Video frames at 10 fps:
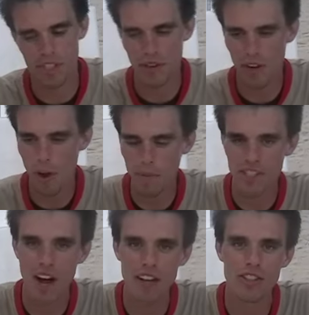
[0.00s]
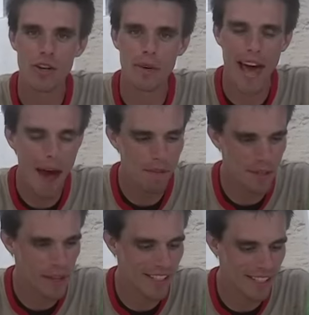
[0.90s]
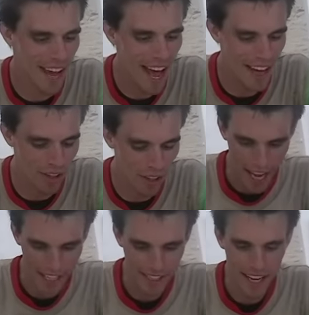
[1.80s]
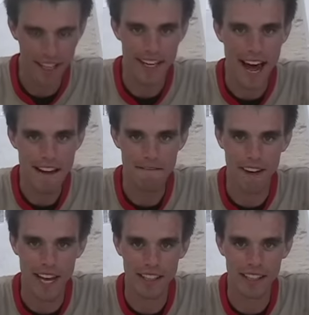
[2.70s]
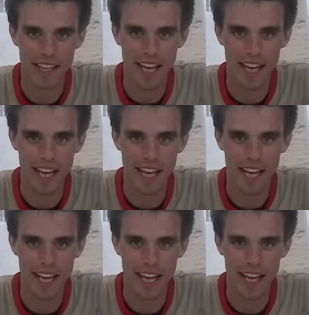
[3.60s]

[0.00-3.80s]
So I go up and talk to him, and it happens to be this guy who, I guess he got in a knife fight,